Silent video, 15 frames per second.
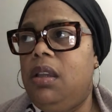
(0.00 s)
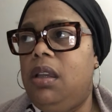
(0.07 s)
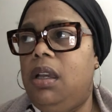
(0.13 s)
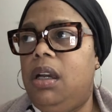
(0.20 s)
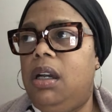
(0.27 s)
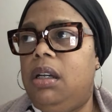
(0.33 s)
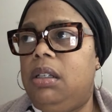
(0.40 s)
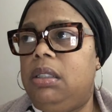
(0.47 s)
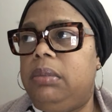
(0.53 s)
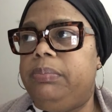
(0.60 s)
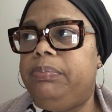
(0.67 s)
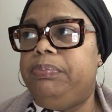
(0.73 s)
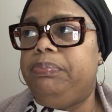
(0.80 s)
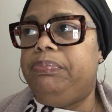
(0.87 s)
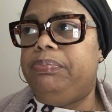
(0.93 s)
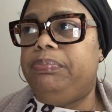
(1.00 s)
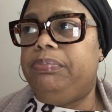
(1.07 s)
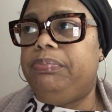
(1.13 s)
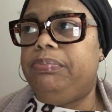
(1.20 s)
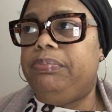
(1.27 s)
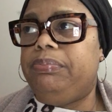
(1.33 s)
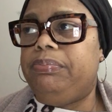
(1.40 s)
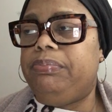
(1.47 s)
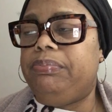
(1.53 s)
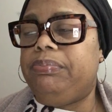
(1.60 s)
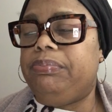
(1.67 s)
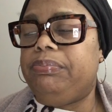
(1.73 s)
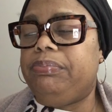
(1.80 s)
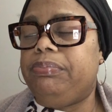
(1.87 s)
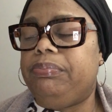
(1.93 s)

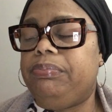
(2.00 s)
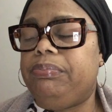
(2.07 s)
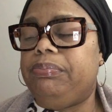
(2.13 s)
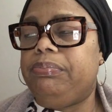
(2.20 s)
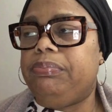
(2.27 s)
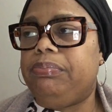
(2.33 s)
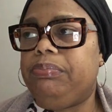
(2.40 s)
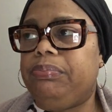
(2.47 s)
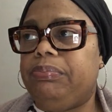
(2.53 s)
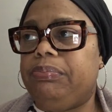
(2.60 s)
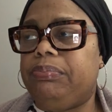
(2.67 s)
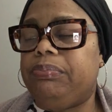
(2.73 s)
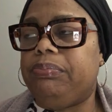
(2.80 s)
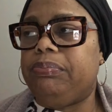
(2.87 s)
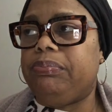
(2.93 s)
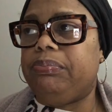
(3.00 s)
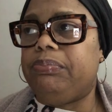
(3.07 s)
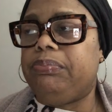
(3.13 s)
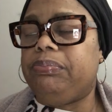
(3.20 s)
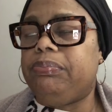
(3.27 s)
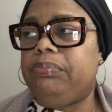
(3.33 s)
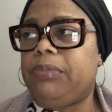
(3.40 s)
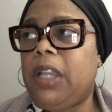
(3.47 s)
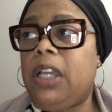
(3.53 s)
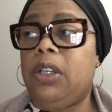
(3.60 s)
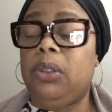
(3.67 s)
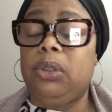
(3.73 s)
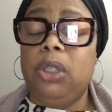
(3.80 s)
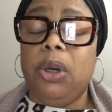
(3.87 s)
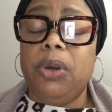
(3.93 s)
I
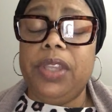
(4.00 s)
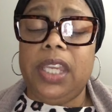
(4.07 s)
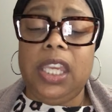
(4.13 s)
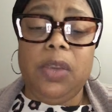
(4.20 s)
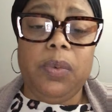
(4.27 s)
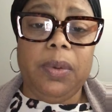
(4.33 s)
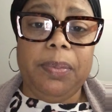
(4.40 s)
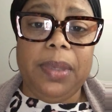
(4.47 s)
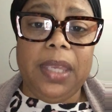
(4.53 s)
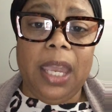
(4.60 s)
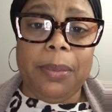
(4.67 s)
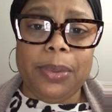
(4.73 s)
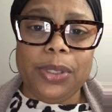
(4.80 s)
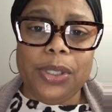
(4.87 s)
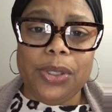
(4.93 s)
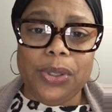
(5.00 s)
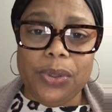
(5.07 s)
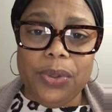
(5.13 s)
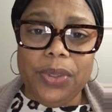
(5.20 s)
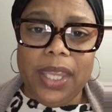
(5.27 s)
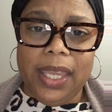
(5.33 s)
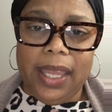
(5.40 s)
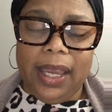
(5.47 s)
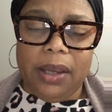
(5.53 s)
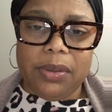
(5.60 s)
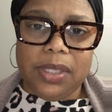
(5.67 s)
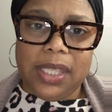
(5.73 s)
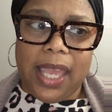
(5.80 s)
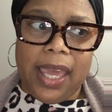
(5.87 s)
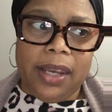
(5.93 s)
don't know that he would be able to do that
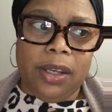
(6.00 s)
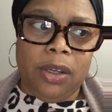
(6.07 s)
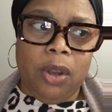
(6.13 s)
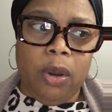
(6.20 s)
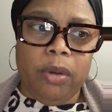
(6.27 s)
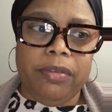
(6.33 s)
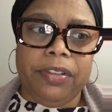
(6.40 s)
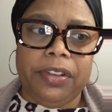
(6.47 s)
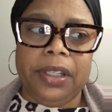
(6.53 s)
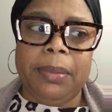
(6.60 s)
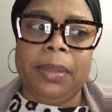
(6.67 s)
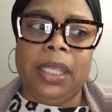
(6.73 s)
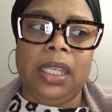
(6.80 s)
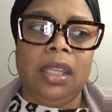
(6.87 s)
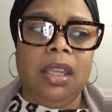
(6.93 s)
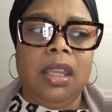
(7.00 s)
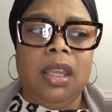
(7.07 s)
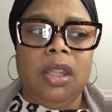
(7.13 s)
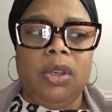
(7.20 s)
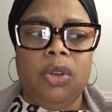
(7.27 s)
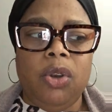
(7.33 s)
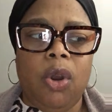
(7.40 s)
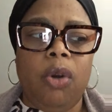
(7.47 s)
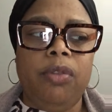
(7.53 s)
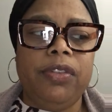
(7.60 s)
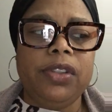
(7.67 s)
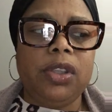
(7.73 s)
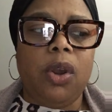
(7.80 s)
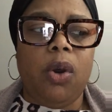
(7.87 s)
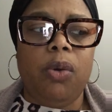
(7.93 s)
outside of Nova. I mean,
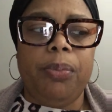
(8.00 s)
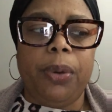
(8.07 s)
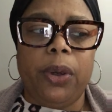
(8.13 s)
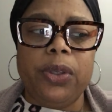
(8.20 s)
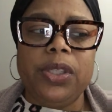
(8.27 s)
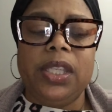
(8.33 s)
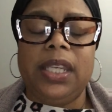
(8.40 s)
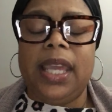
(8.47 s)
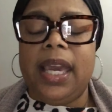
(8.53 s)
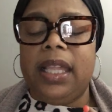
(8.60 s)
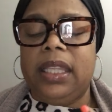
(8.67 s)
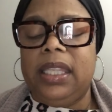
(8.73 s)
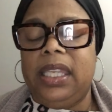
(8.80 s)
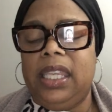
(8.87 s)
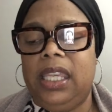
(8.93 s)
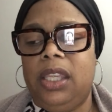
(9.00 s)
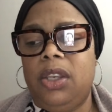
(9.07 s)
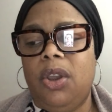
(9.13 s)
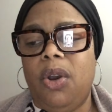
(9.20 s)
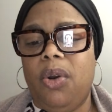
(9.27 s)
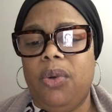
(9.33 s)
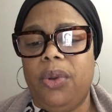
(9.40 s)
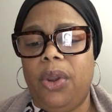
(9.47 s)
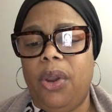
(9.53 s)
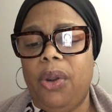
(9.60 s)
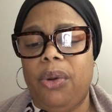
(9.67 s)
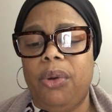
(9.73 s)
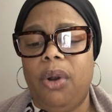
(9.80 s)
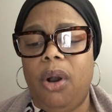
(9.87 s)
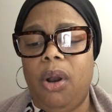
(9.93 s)
Nova's whole personality and
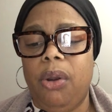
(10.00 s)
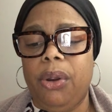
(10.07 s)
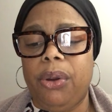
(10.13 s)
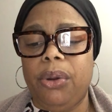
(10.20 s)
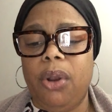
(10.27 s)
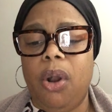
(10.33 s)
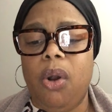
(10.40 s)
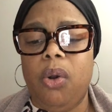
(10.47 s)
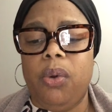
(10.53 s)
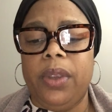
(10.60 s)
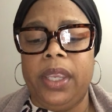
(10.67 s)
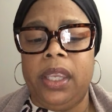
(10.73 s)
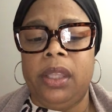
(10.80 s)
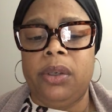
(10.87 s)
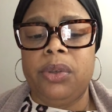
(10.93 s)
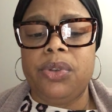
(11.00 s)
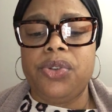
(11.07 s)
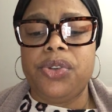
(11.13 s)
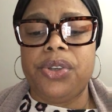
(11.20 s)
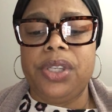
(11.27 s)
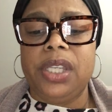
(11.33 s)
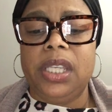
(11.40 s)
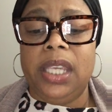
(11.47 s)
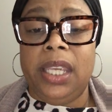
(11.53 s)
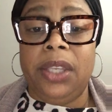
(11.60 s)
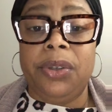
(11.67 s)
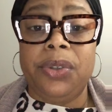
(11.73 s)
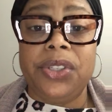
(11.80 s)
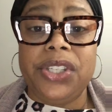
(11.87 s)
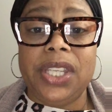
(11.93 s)
her whole energy
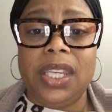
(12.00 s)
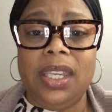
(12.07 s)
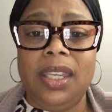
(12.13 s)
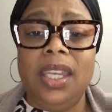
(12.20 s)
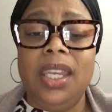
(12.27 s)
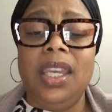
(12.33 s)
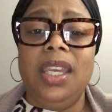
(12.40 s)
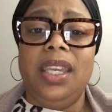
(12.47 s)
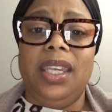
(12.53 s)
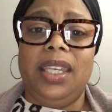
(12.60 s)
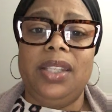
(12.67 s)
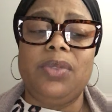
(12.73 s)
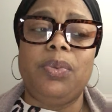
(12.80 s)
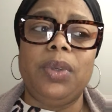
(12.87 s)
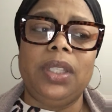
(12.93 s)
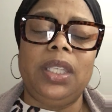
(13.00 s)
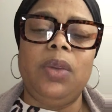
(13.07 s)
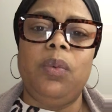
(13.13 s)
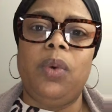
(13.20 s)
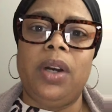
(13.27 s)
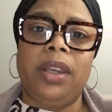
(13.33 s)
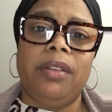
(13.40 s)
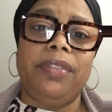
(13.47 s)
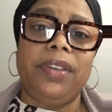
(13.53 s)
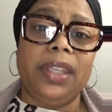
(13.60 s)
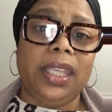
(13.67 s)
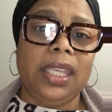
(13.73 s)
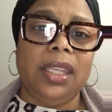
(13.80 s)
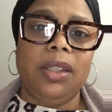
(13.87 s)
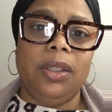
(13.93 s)
is really one of a
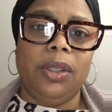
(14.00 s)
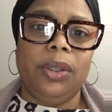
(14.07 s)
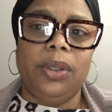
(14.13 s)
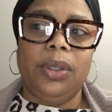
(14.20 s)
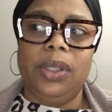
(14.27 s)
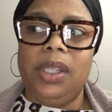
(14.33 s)
healer.